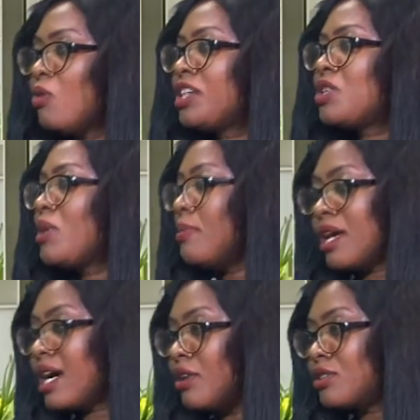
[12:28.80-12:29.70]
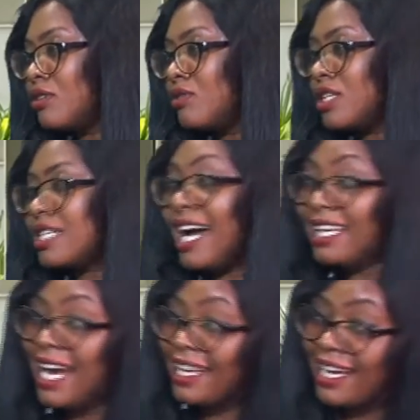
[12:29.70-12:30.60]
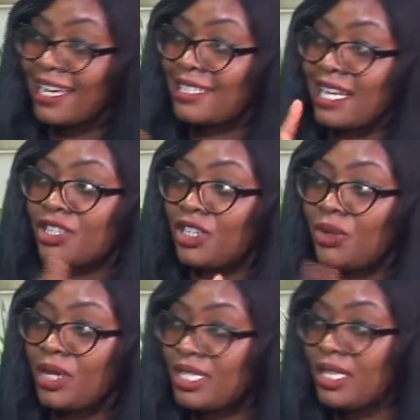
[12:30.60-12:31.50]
What do we make out of this? INEC is exonerating